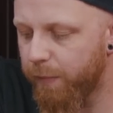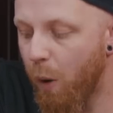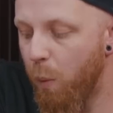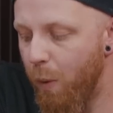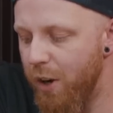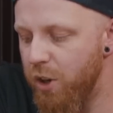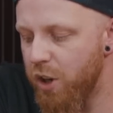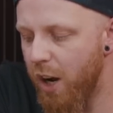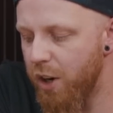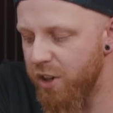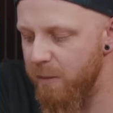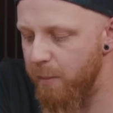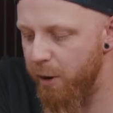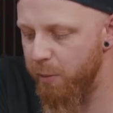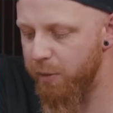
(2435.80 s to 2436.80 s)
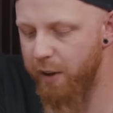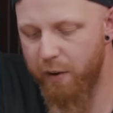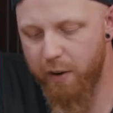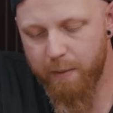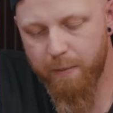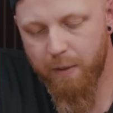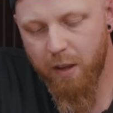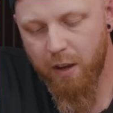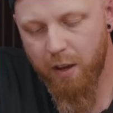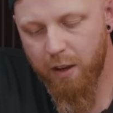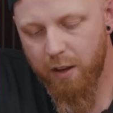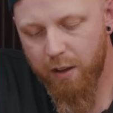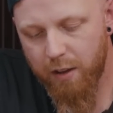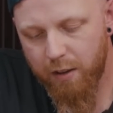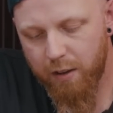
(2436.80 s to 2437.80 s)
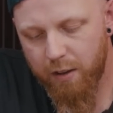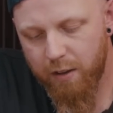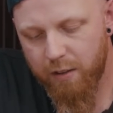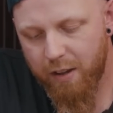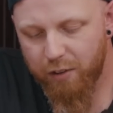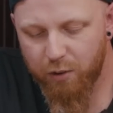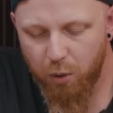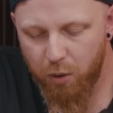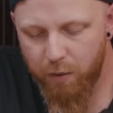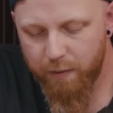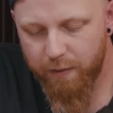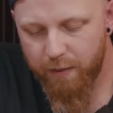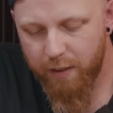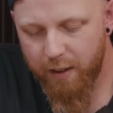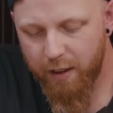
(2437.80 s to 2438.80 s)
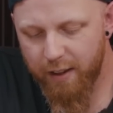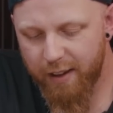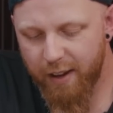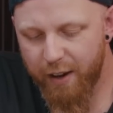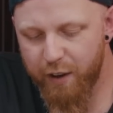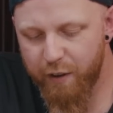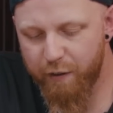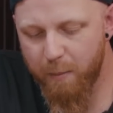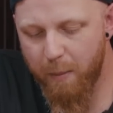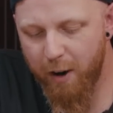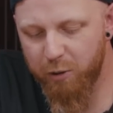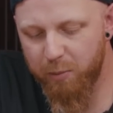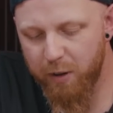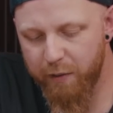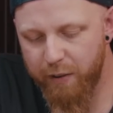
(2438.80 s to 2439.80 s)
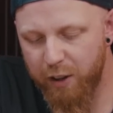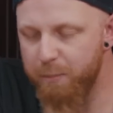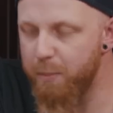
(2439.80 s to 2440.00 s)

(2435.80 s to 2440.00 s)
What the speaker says: when charging a model with terror. That's cool. It kind of reminds me of his